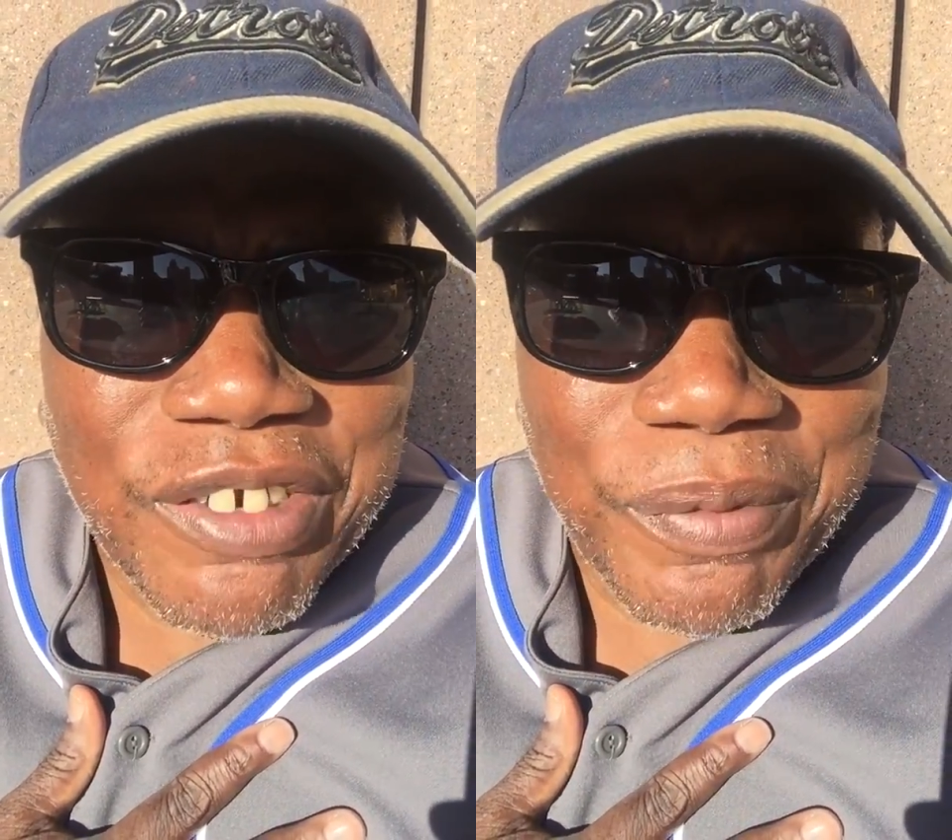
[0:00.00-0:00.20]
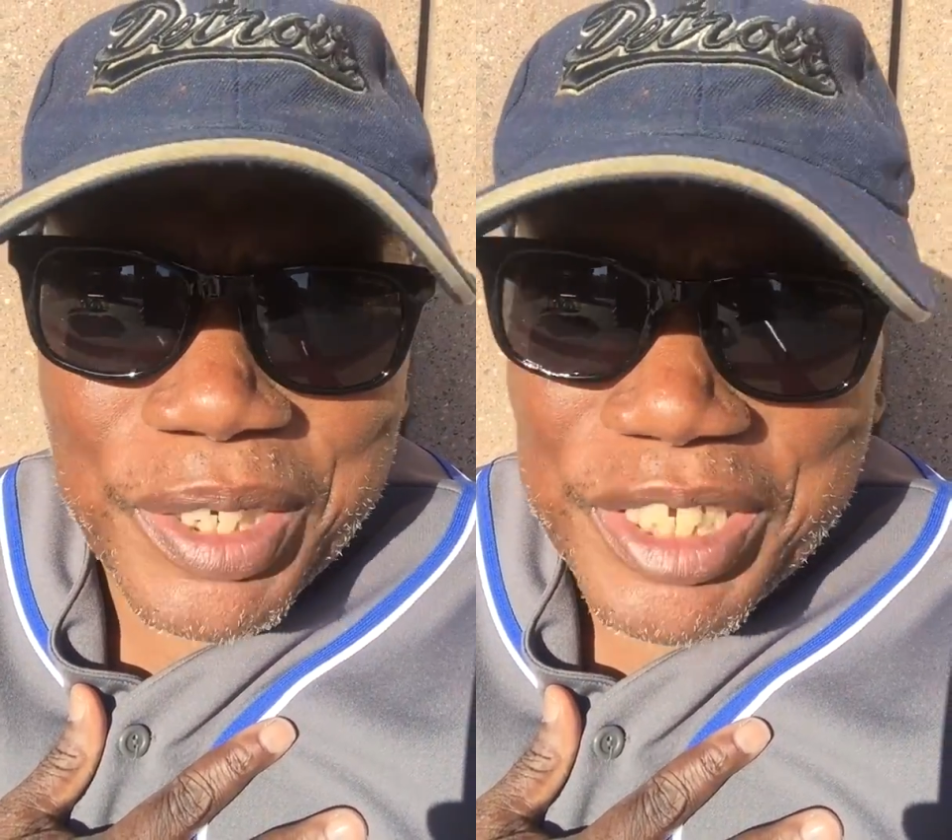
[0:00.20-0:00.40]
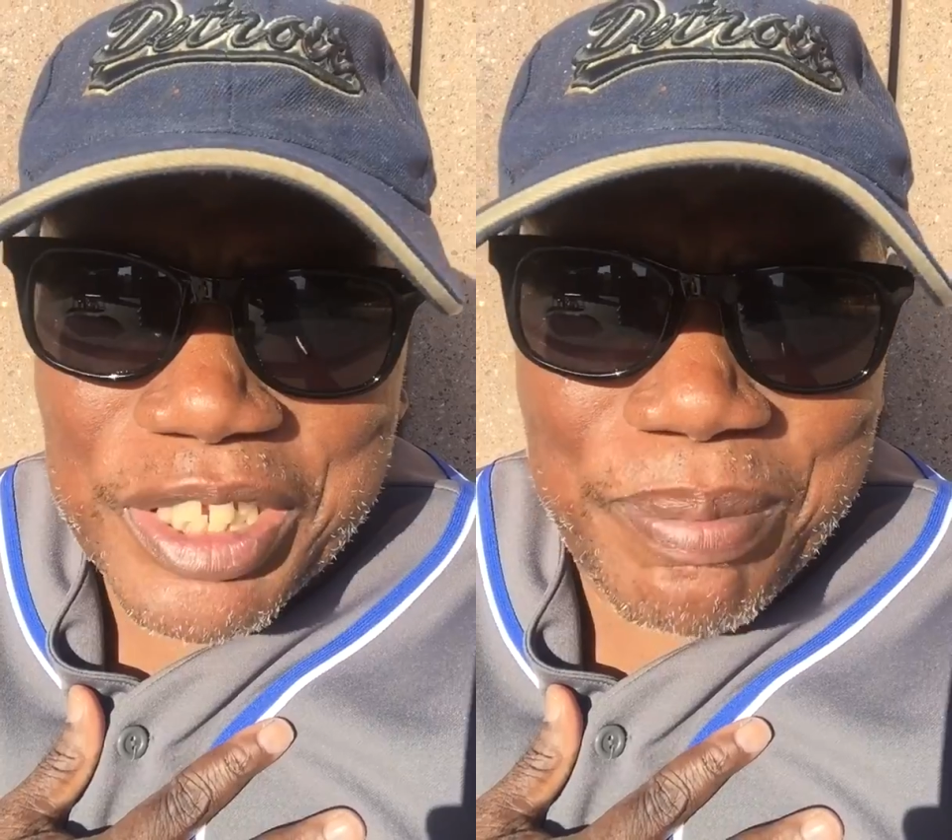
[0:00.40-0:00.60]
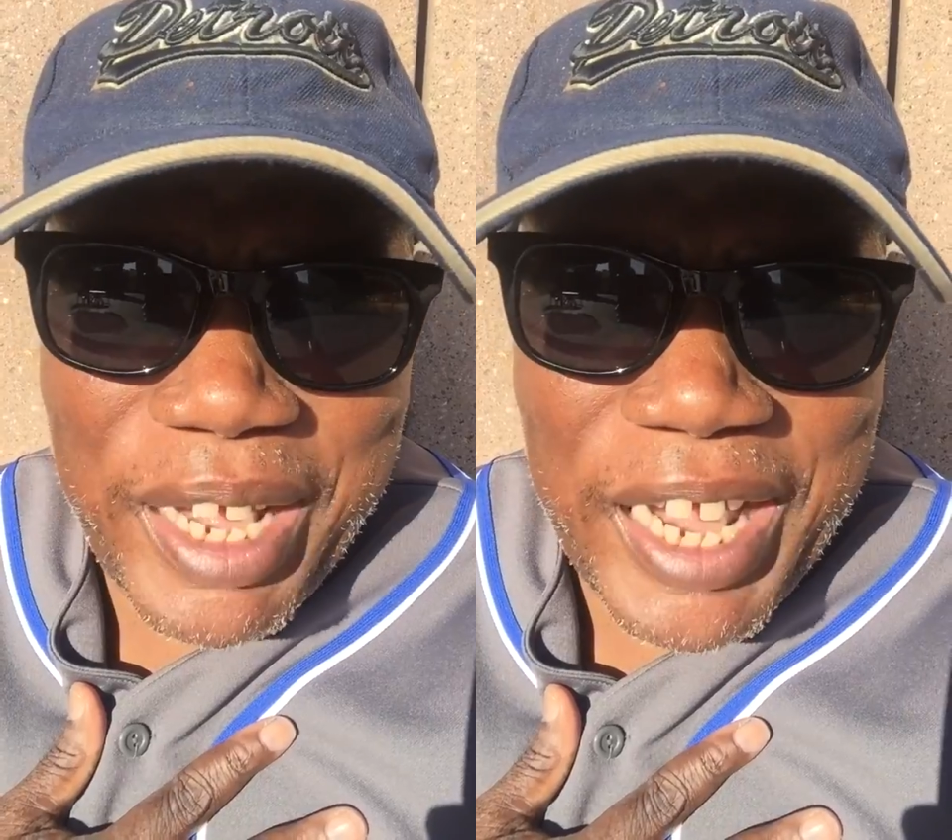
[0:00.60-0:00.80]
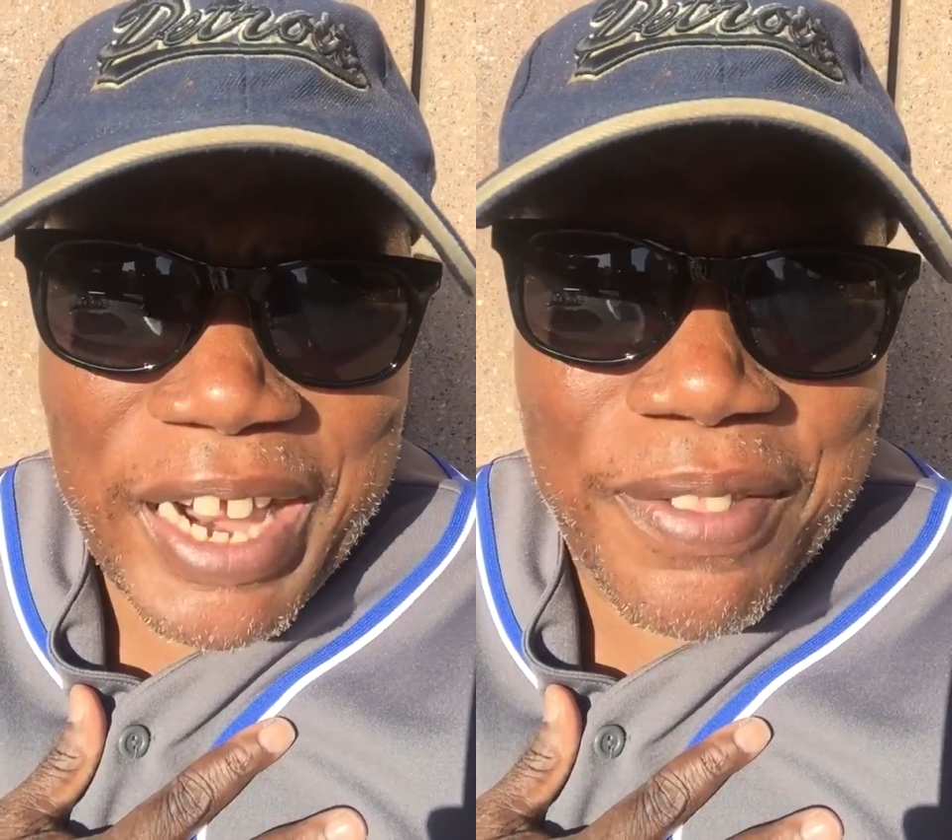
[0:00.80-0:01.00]
released
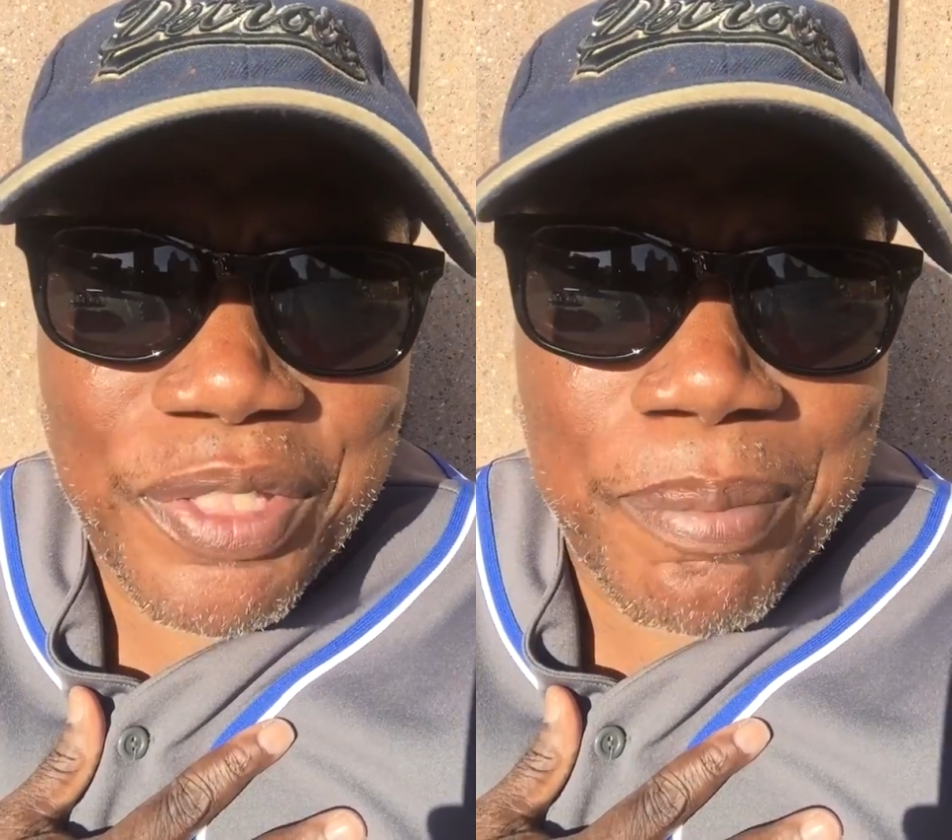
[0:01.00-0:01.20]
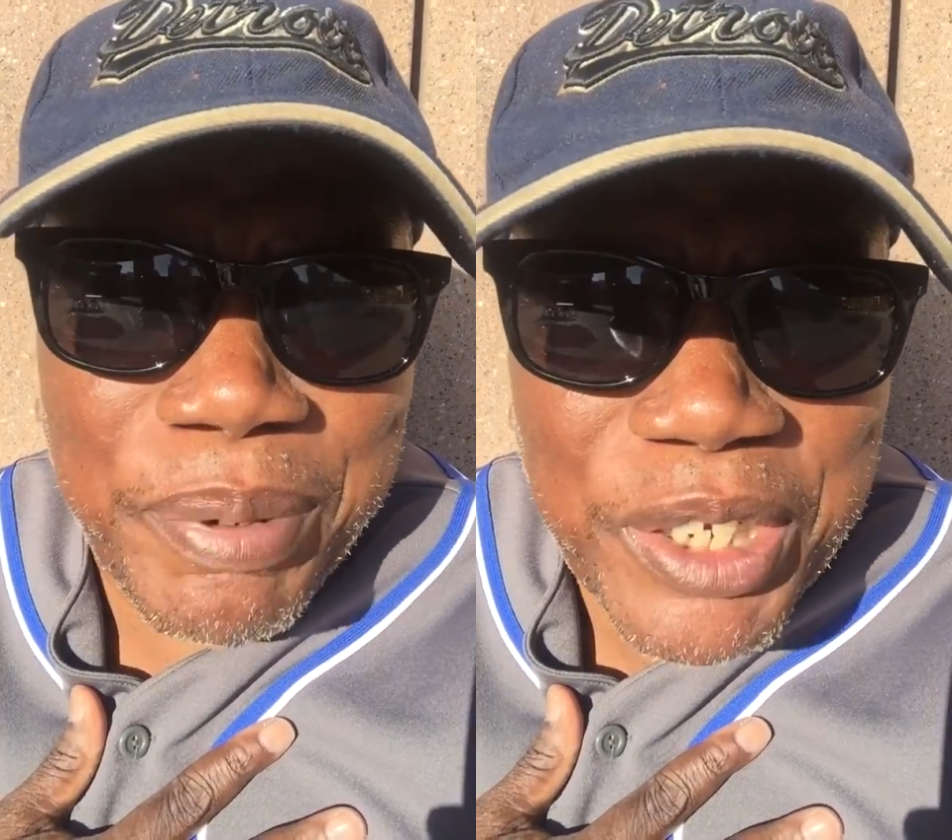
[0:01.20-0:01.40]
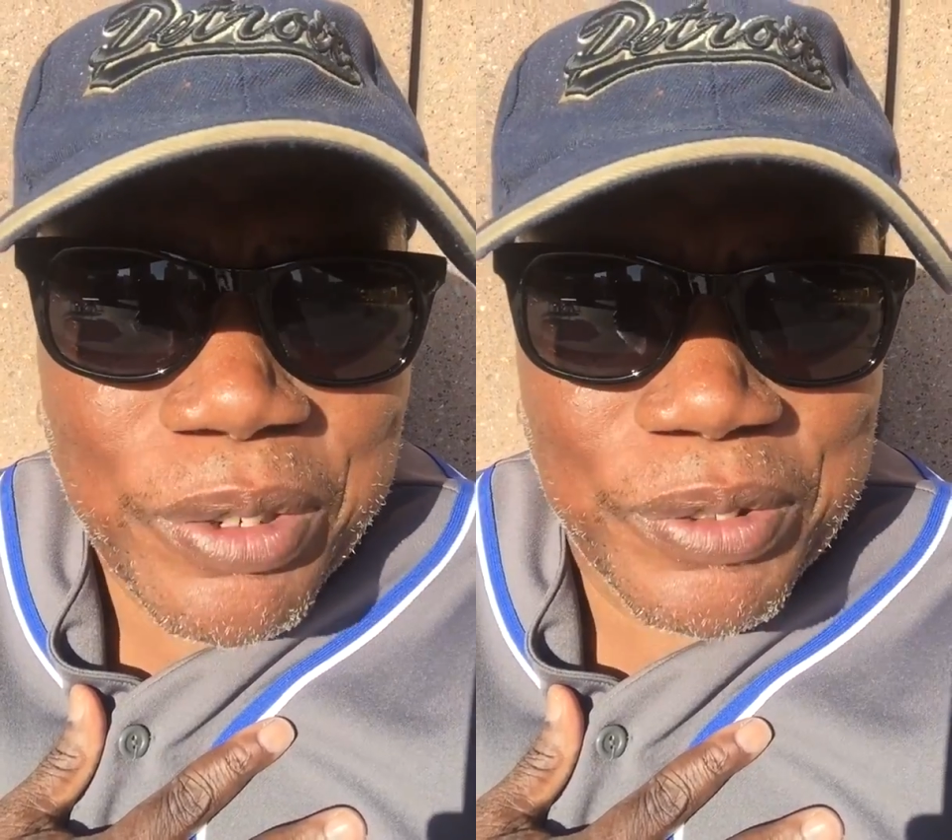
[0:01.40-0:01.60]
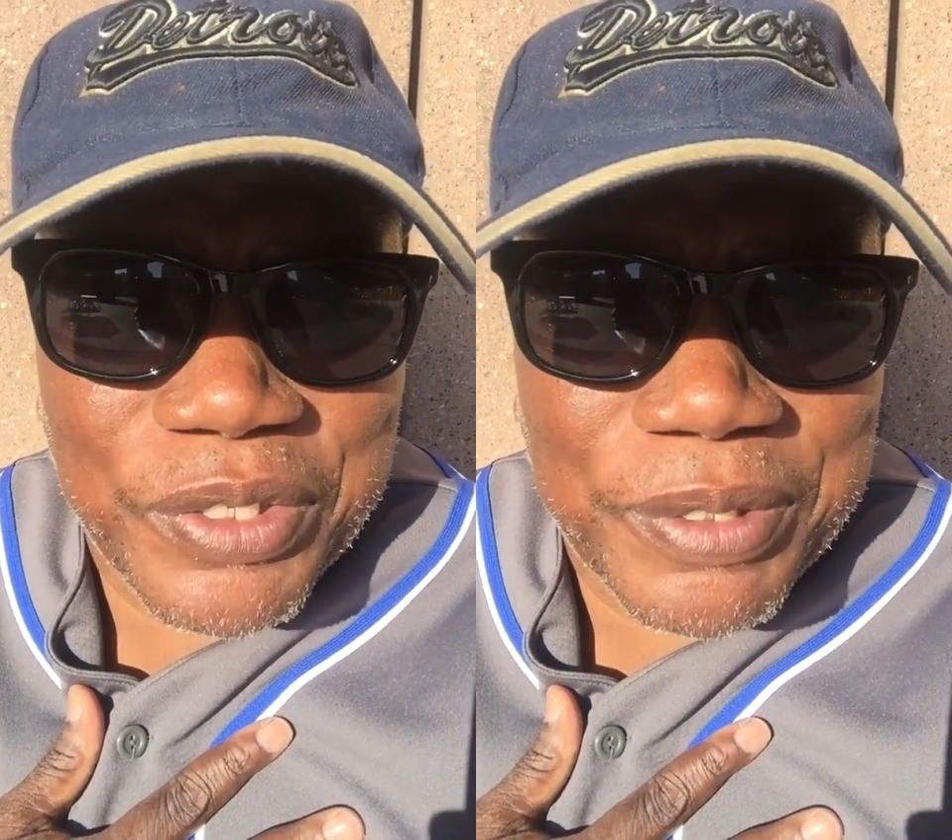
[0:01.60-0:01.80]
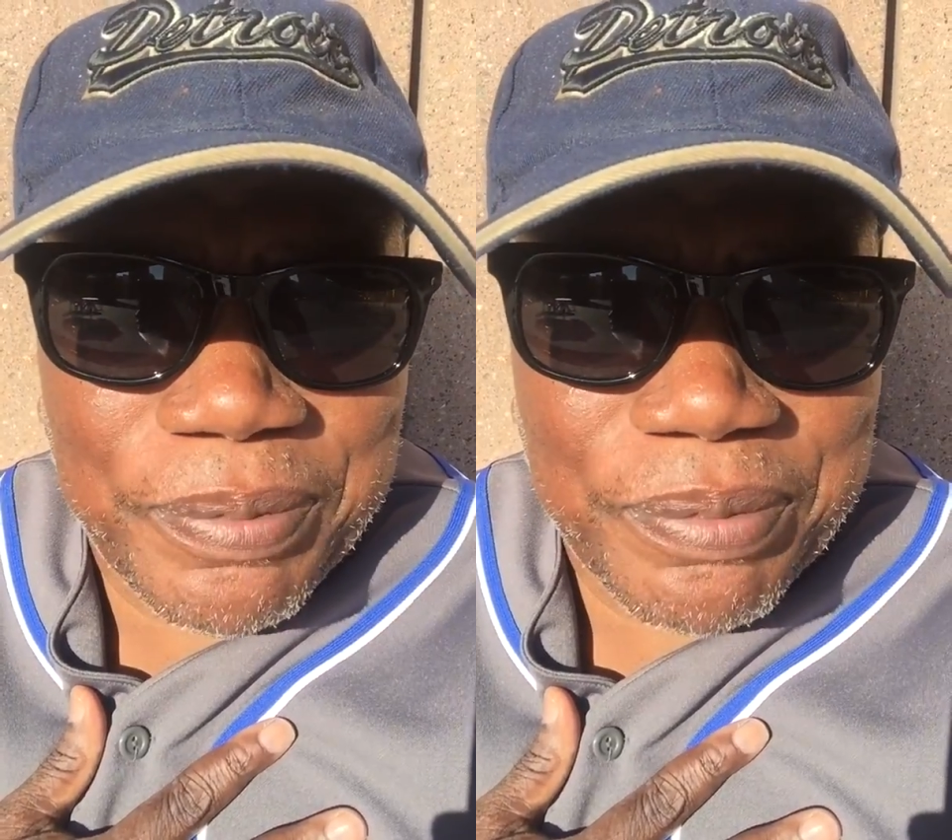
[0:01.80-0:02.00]
by the
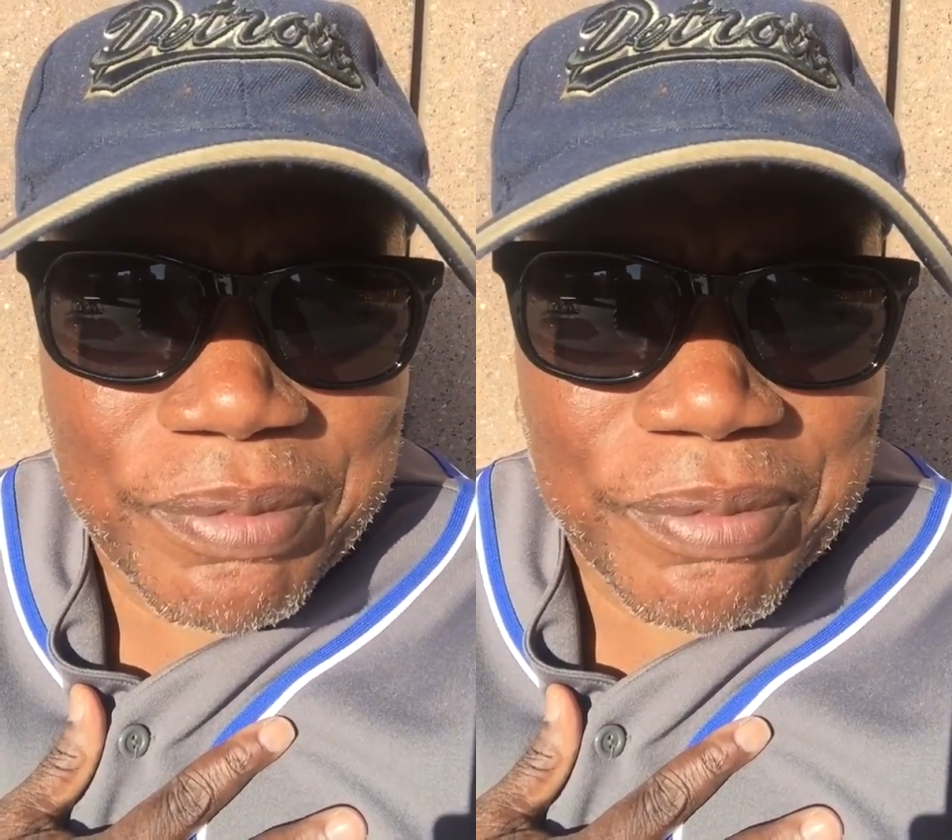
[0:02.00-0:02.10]
Beatles.